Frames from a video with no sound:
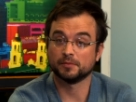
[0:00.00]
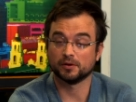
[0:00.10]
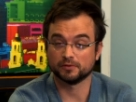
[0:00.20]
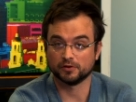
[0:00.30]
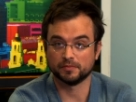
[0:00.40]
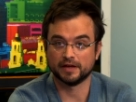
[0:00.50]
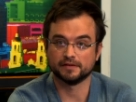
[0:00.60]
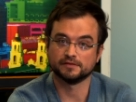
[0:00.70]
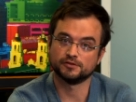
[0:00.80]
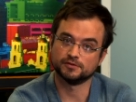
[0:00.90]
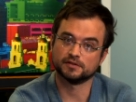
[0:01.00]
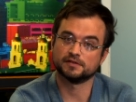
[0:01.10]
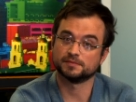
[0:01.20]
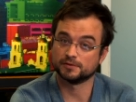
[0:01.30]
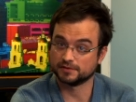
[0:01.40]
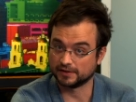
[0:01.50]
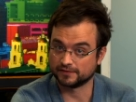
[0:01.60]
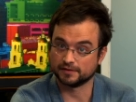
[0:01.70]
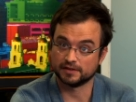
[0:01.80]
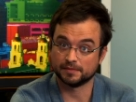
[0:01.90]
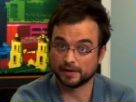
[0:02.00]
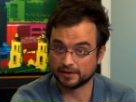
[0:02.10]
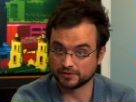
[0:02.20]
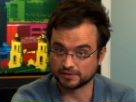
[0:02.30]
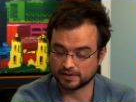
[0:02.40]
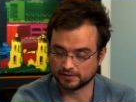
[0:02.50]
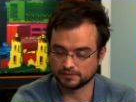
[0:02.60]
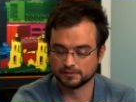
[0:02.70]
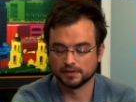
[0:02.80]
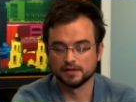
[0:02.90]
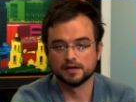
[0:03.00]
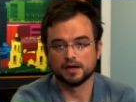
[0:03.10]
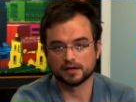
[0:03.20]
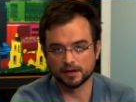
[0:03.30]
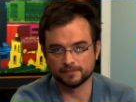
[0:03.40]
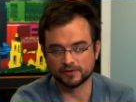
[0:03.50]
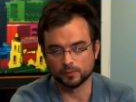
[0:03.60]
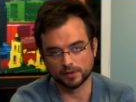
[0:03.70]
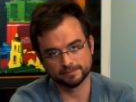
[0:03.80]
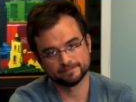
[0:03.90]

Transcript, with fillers: Marlboro Man, Tucson is most definitely a biker town, a comfy one.